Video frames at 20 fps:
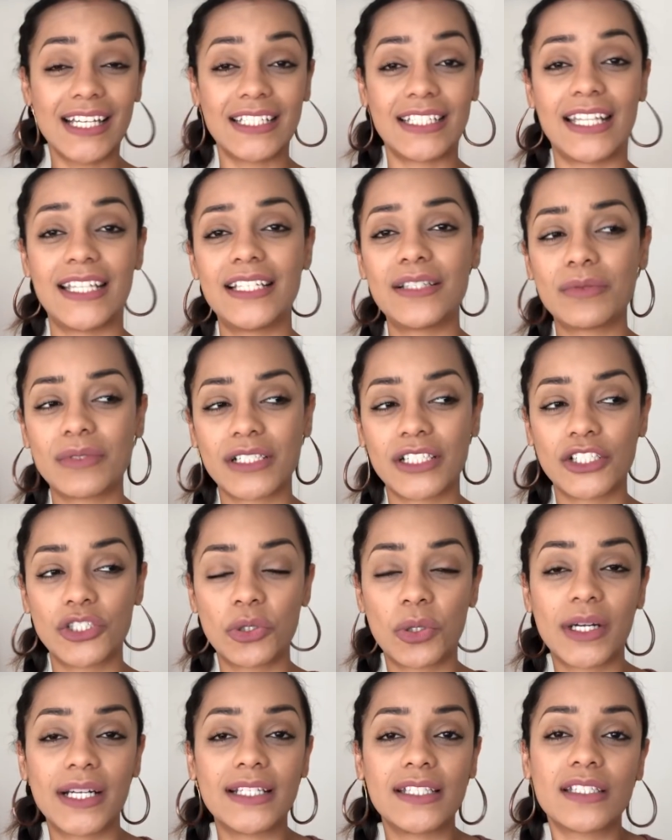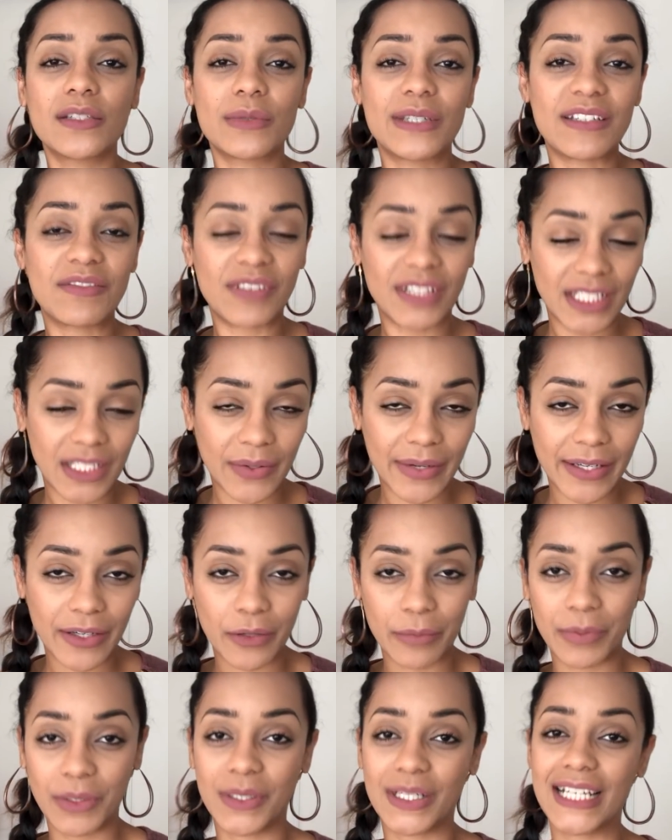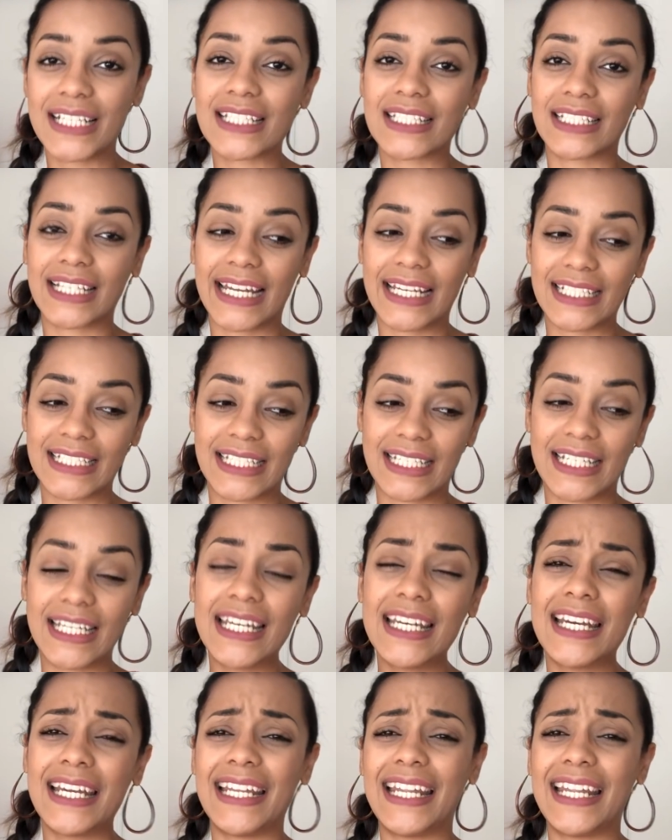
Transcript: So this was a short and sweet video. I hope you guys liked it.